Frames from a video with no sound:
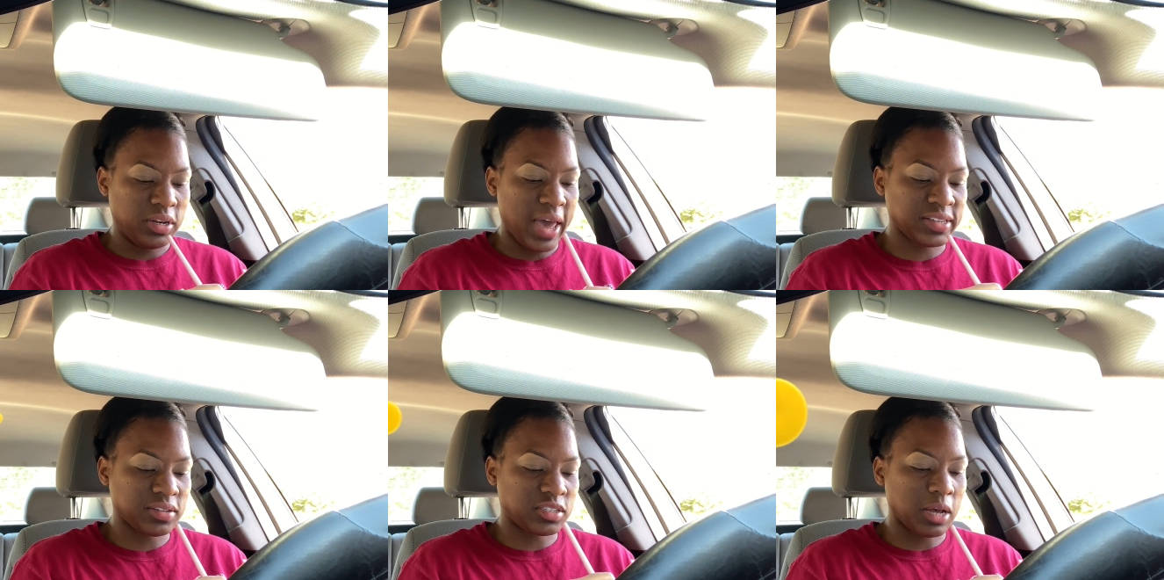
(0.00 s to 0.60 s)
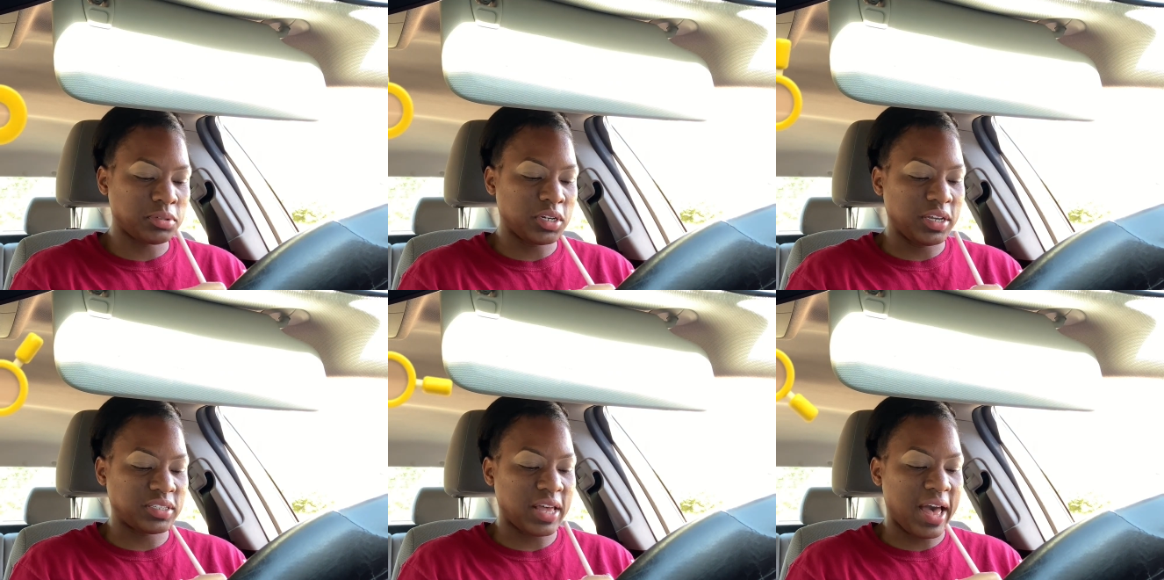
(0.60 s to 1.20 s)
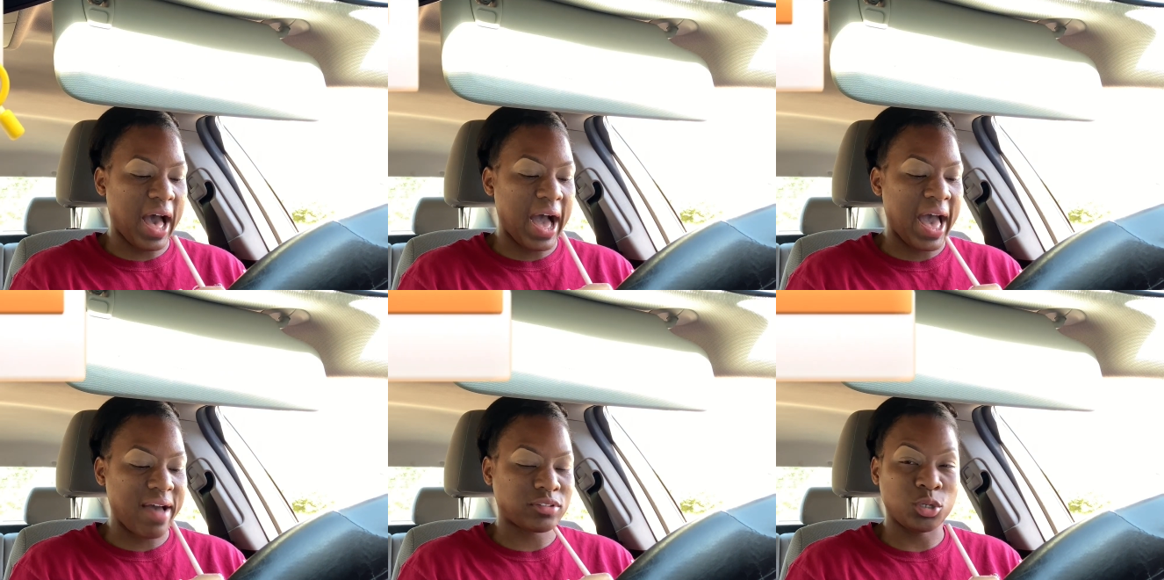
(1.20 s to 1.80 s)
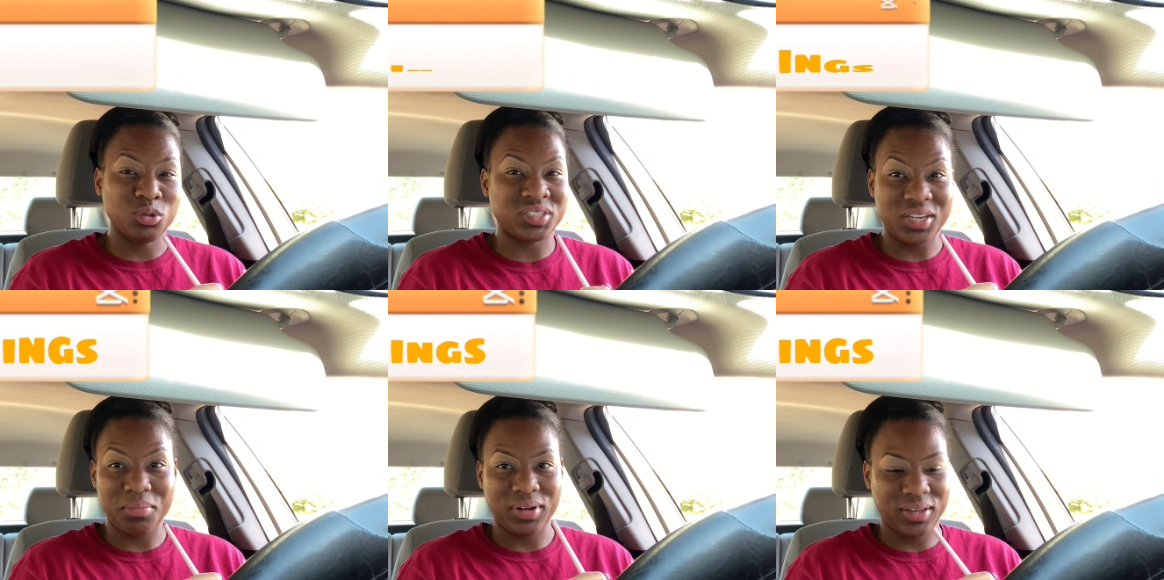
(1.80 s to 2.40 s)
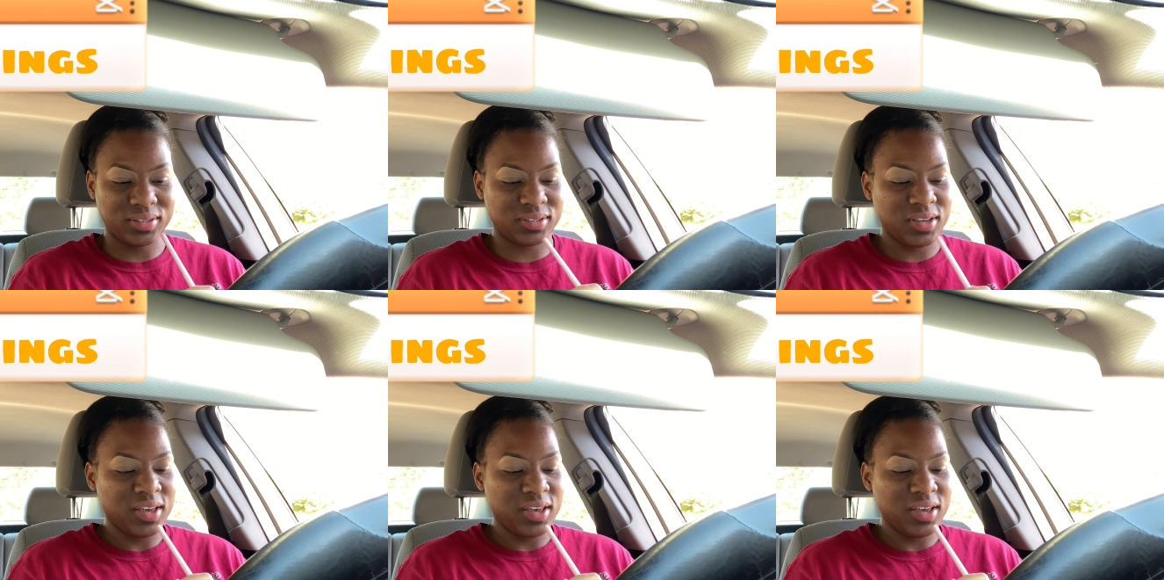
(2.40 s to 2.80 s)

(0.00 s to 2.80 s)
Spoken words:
next assumption is that I have two siblings.